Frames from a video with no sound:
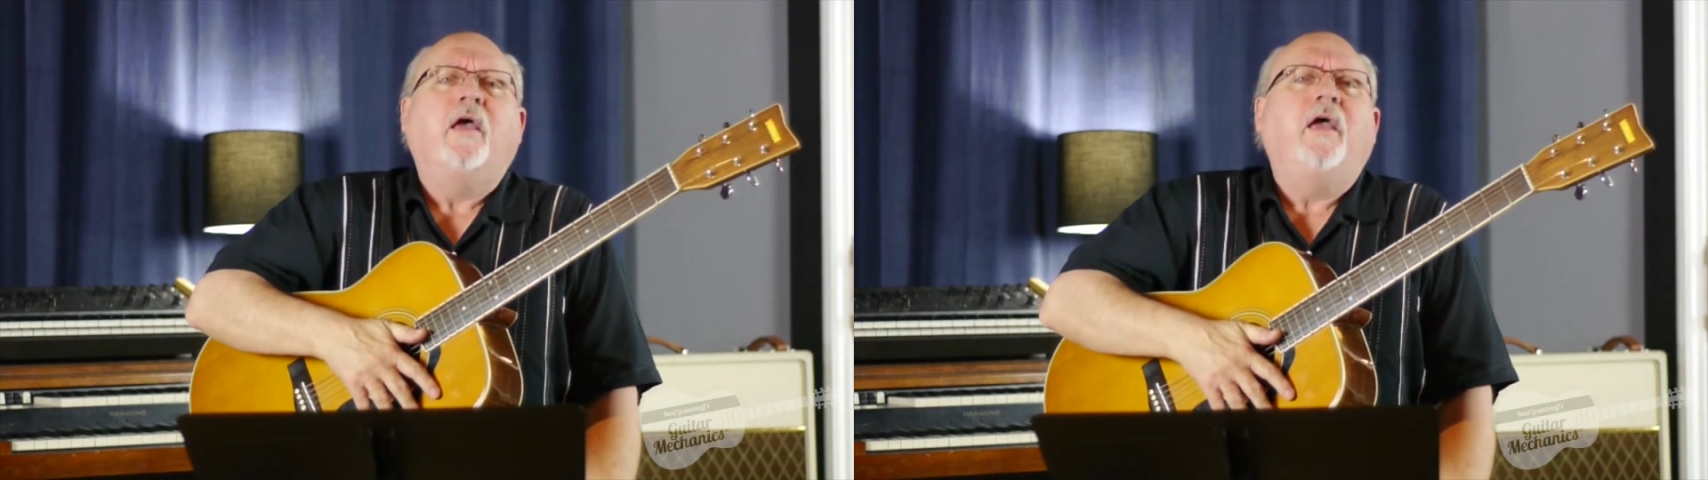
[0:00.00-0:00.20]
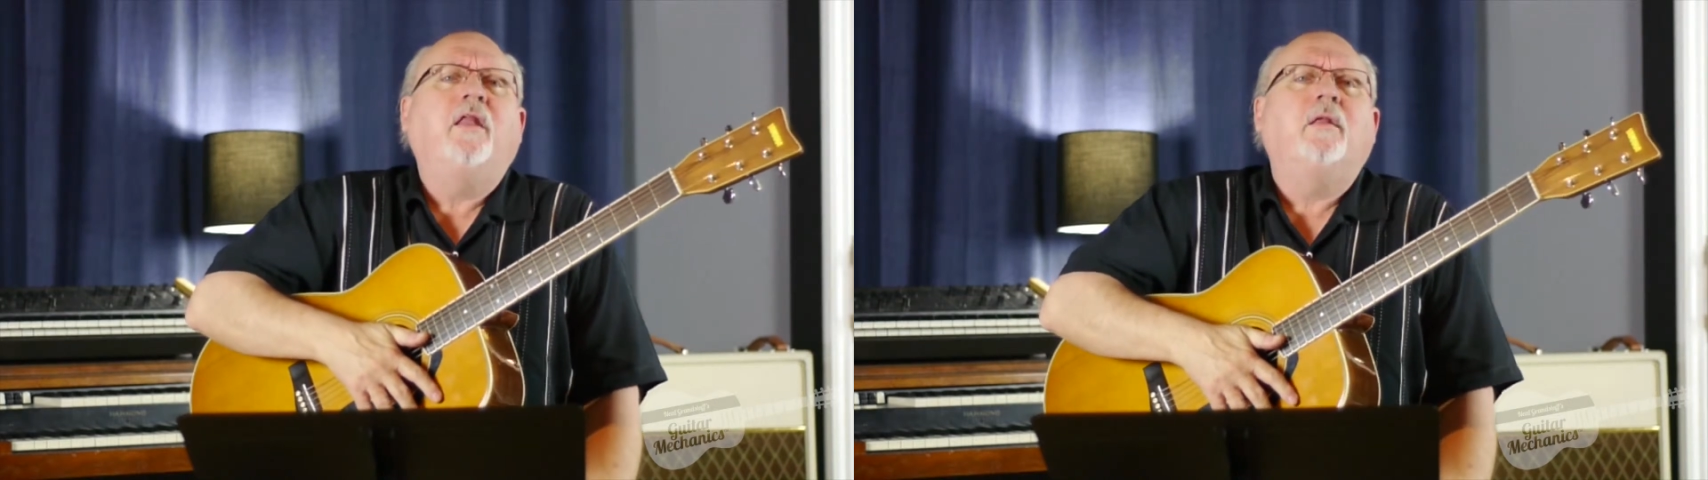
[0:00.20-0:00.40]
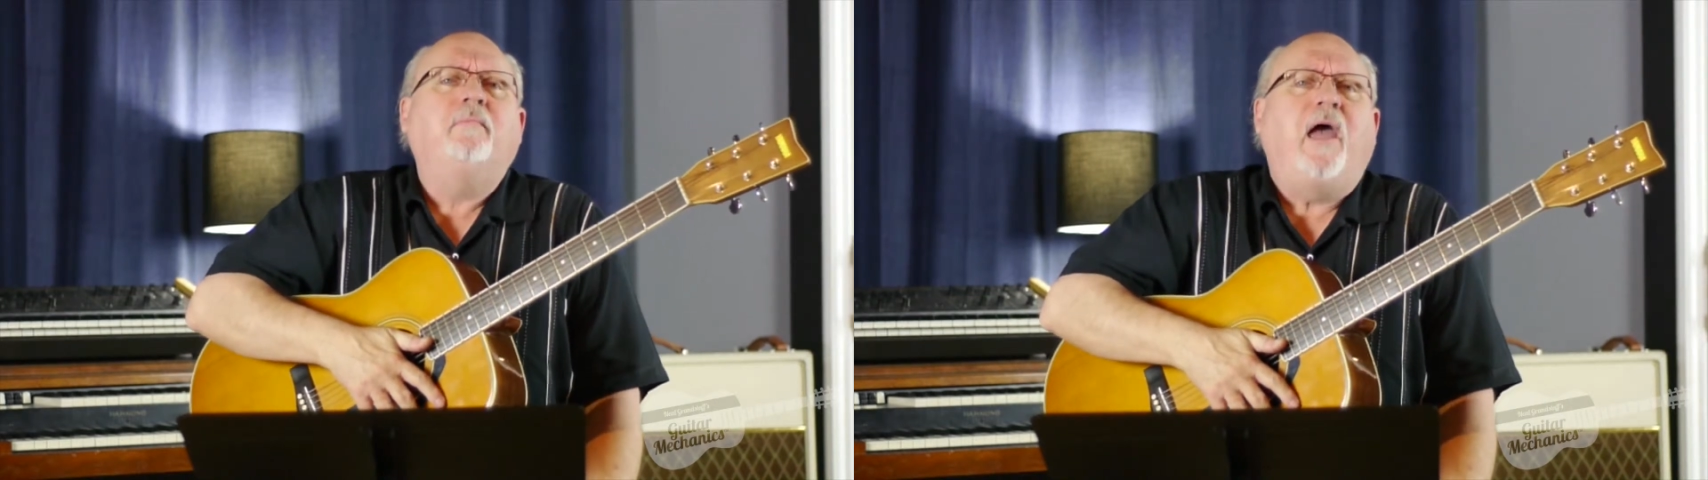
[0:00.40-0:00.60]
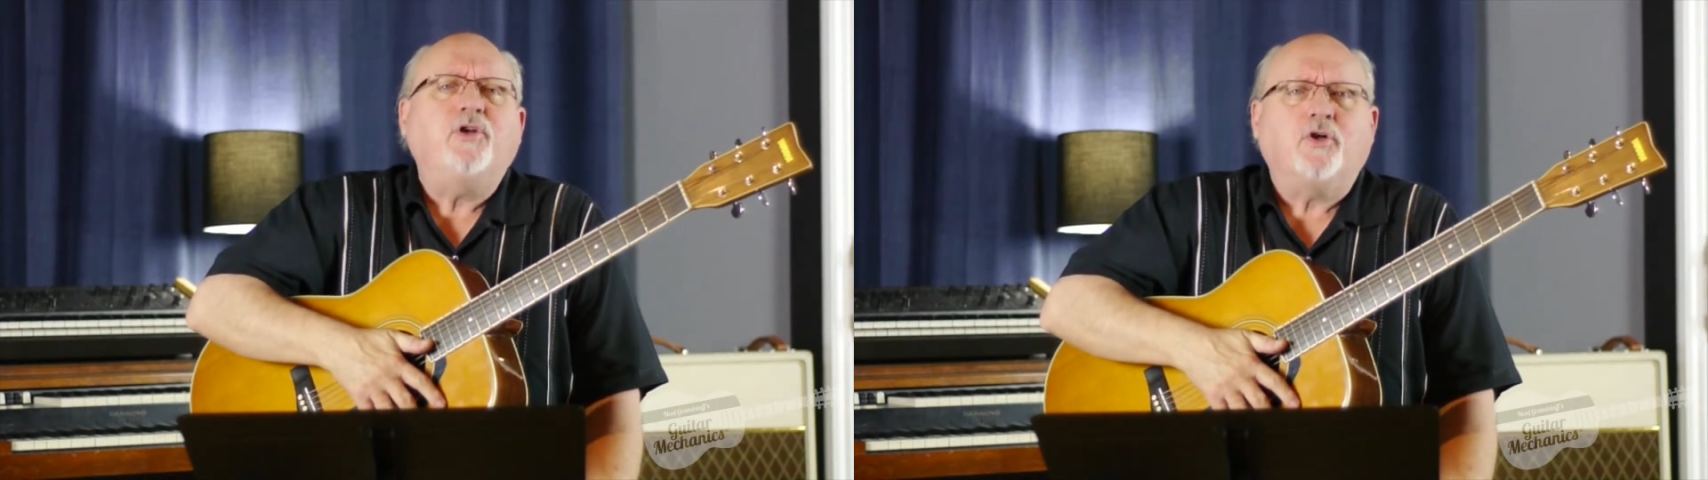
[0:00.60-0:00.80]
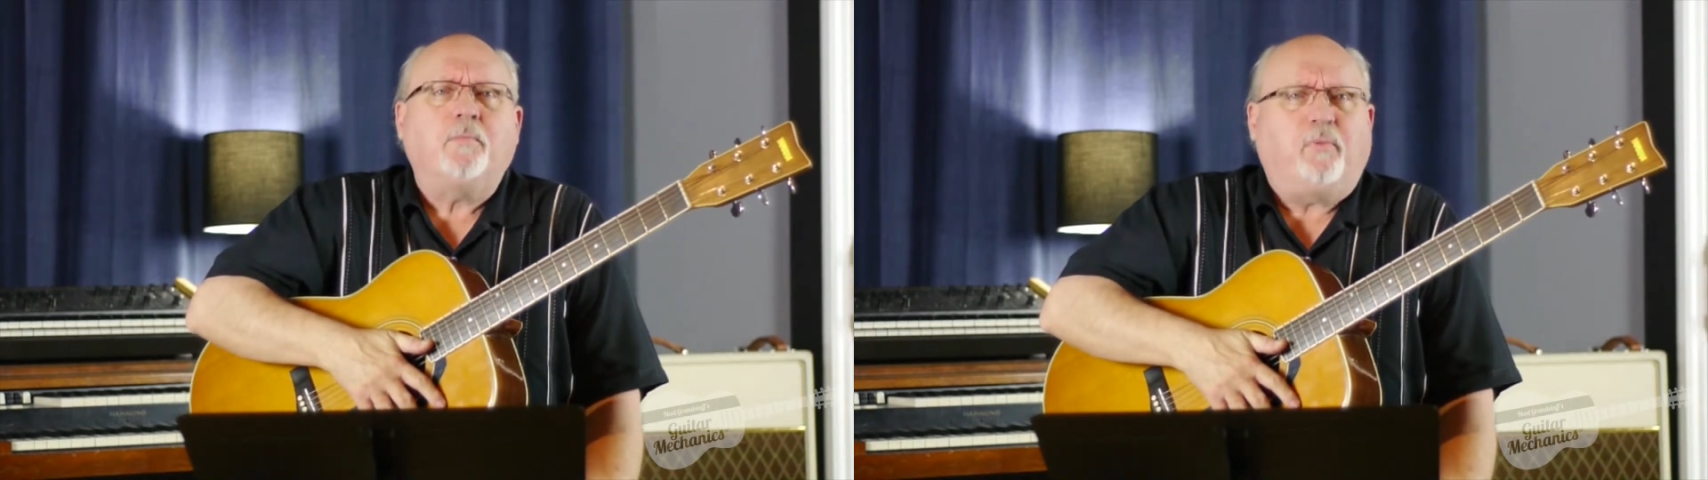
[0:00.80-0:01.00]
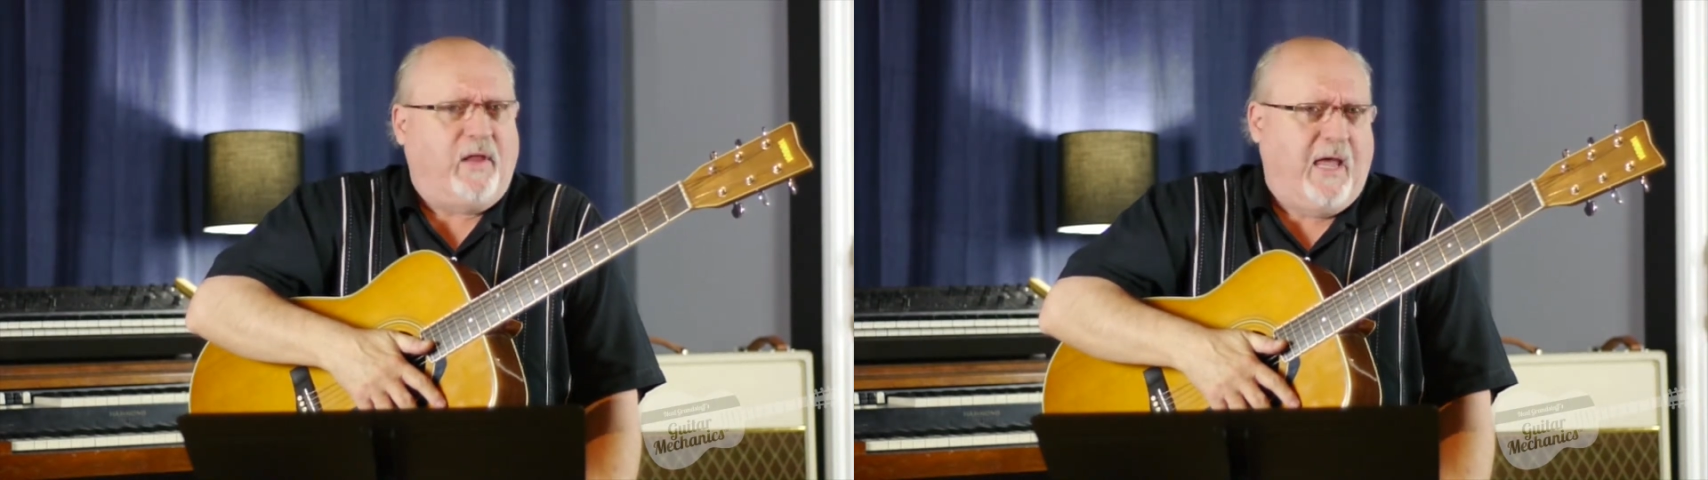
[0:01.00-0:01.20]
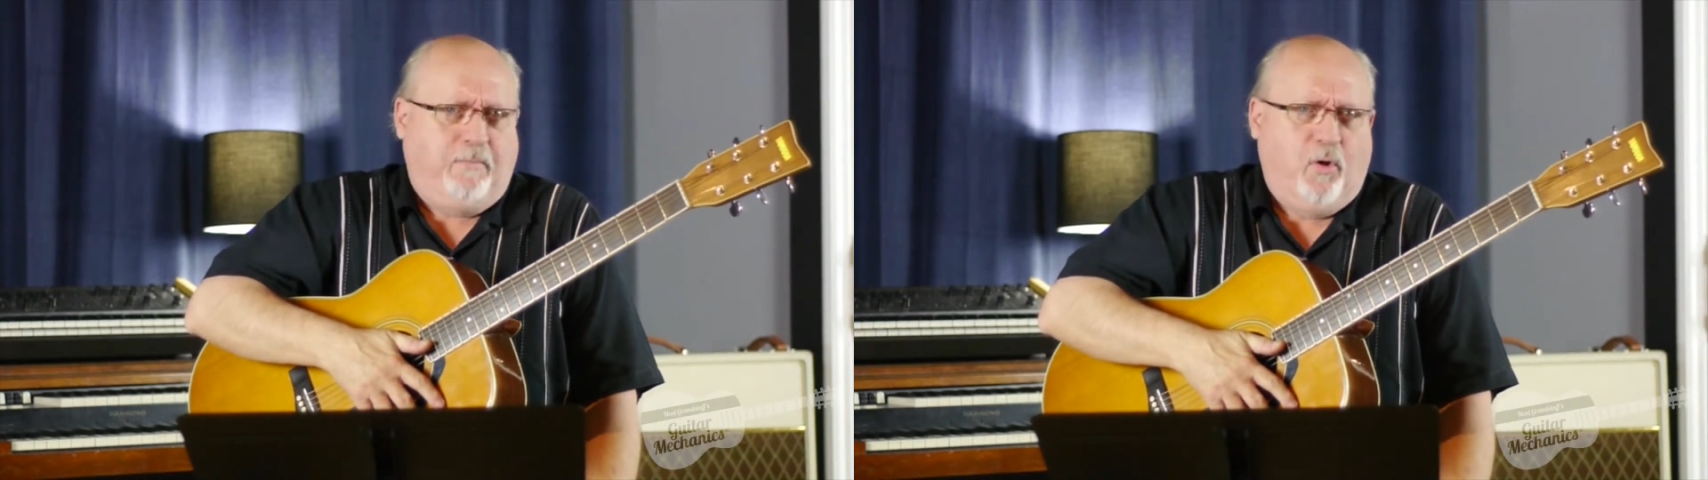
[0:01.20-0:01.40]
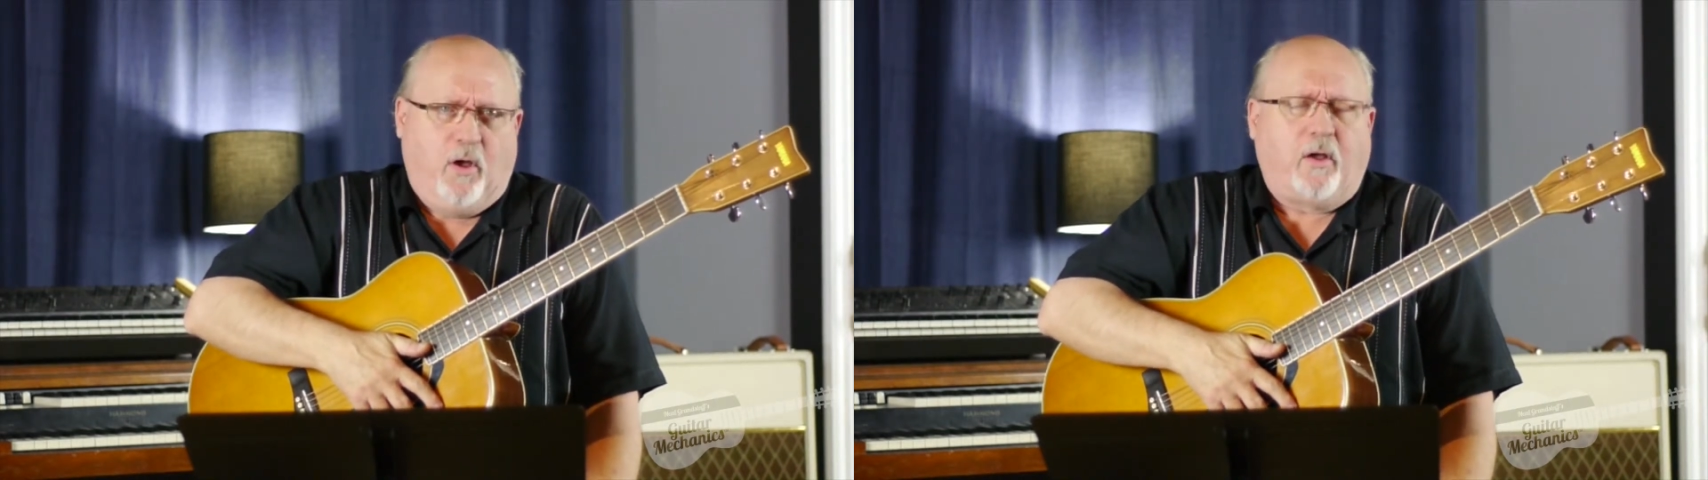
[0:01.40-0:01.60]
in the major
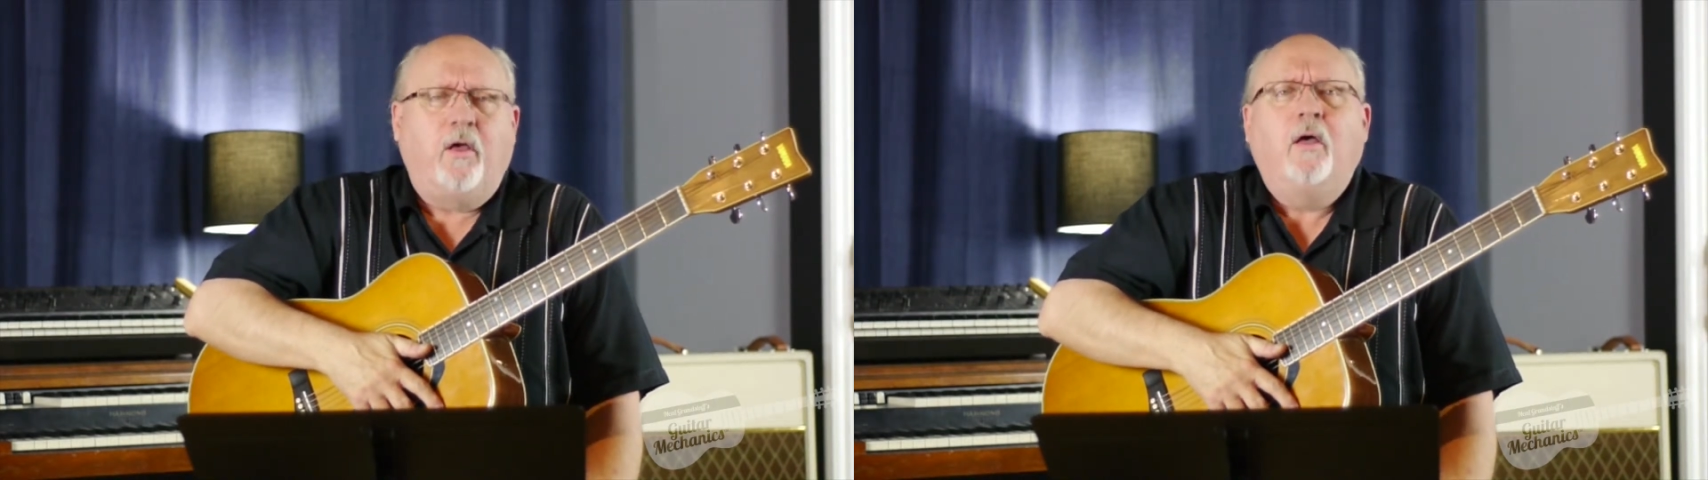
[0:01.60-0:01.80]
playbook